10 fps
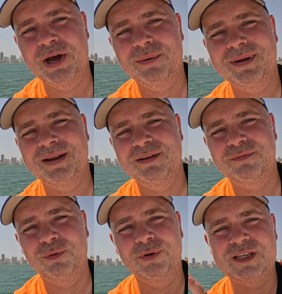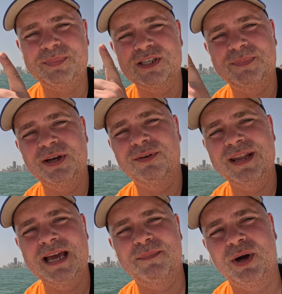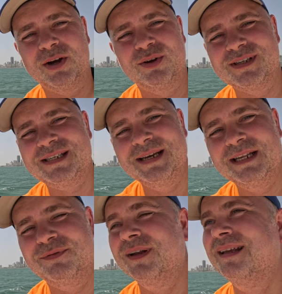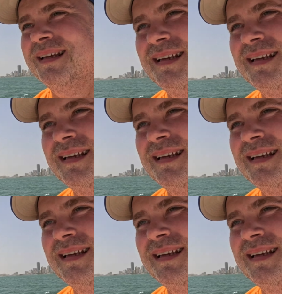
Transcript: now, and the fort is supposed to be over there, but I can't see anything.